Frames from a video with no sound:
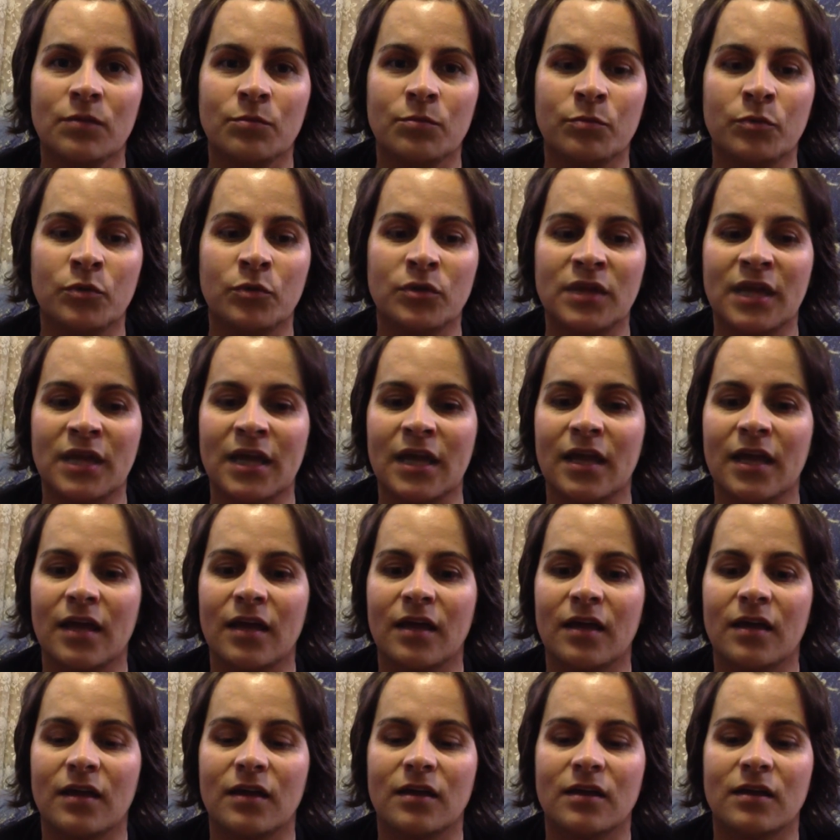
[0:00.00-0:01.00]
put
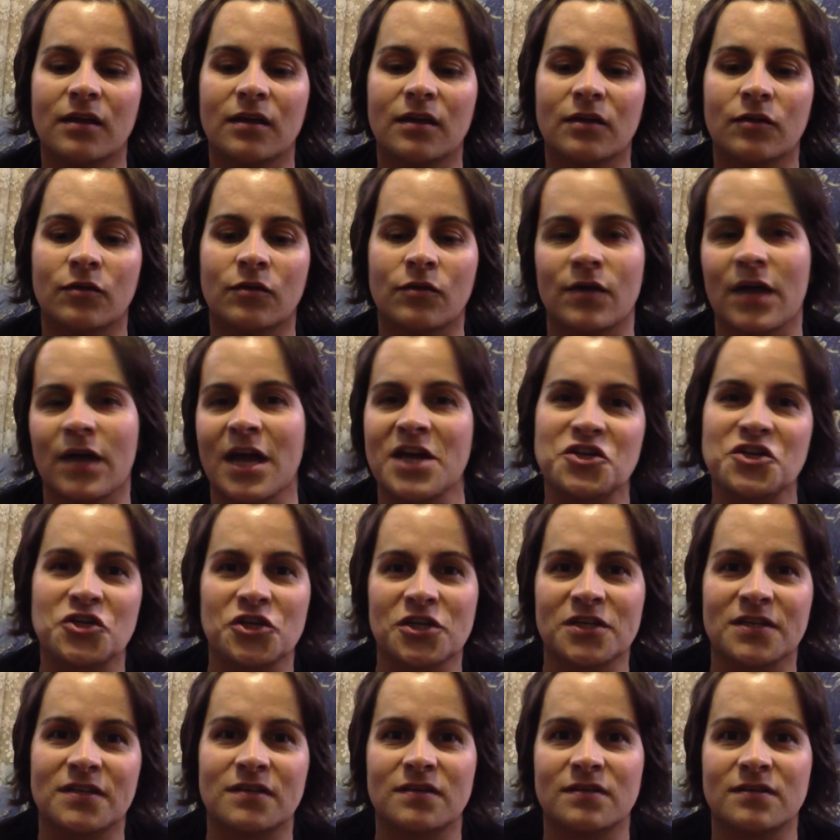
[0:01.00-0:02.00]
their
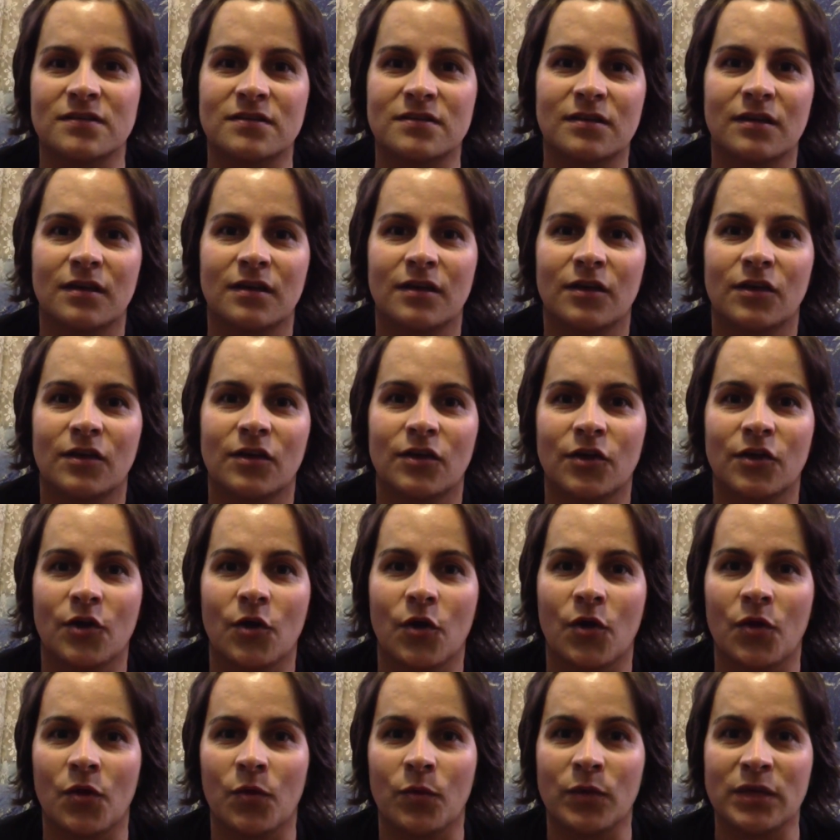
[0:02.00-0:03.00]
creations, you know,
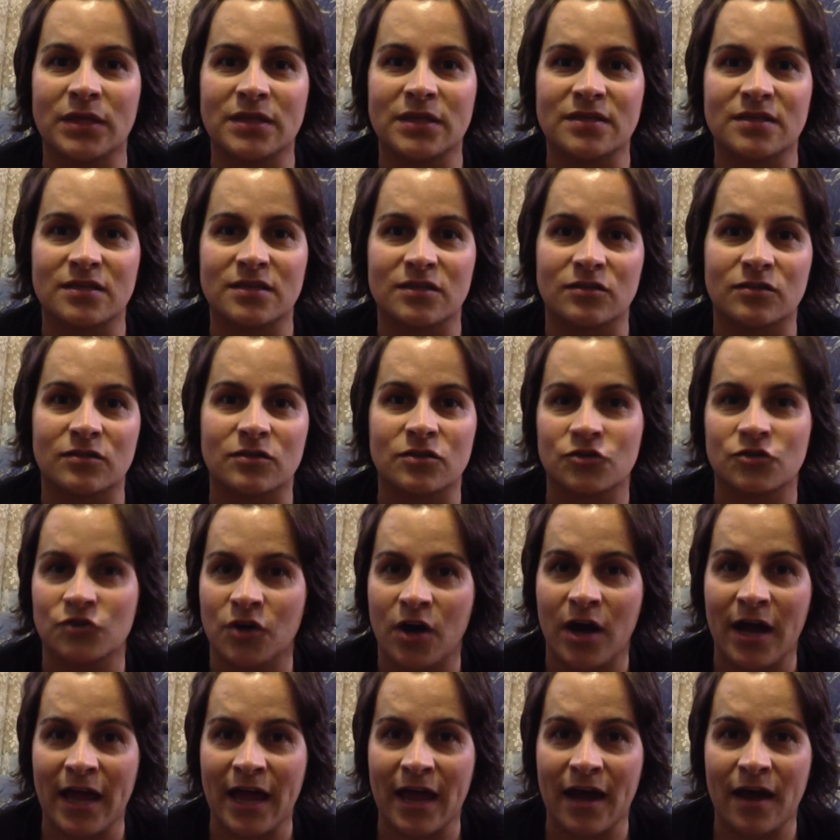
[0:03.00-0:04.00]
on the windowsill to
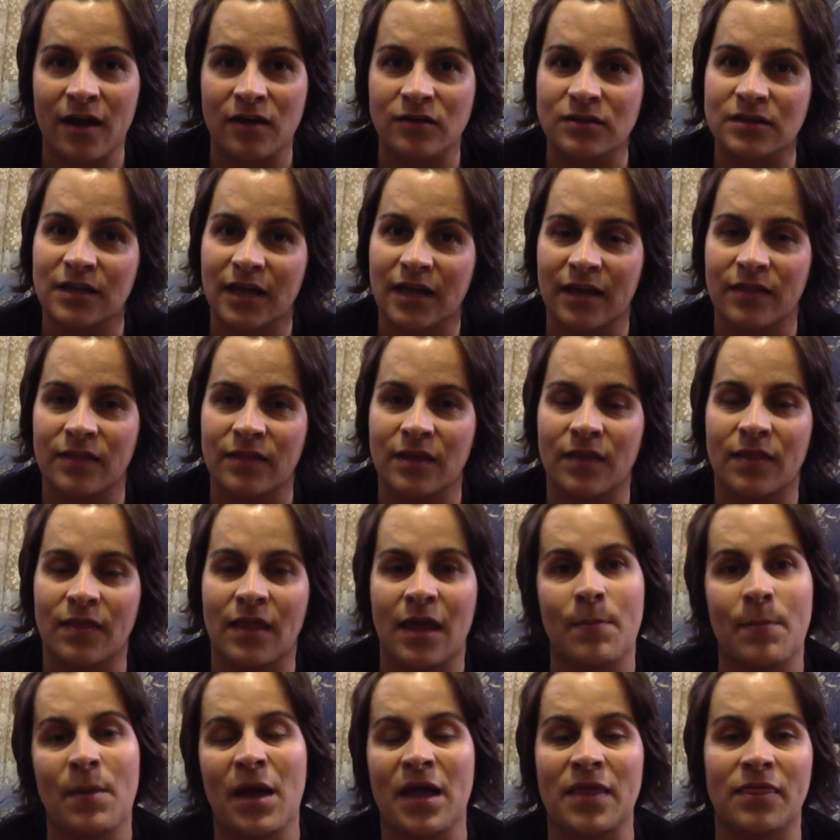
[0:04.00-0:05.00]
dry out, and then
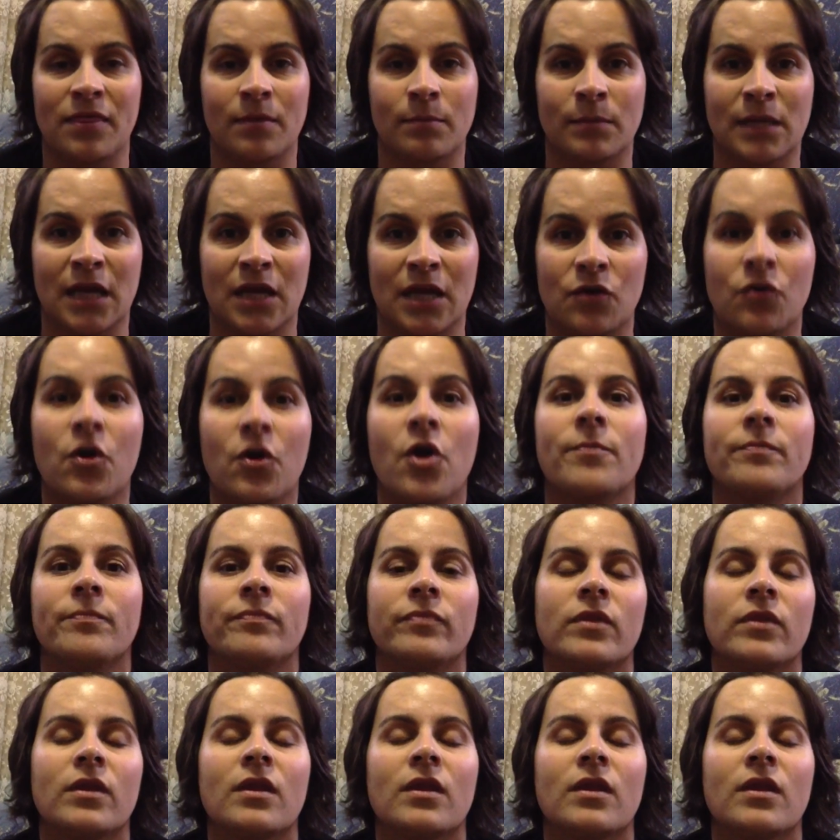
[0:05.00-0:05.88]
they paint them later on.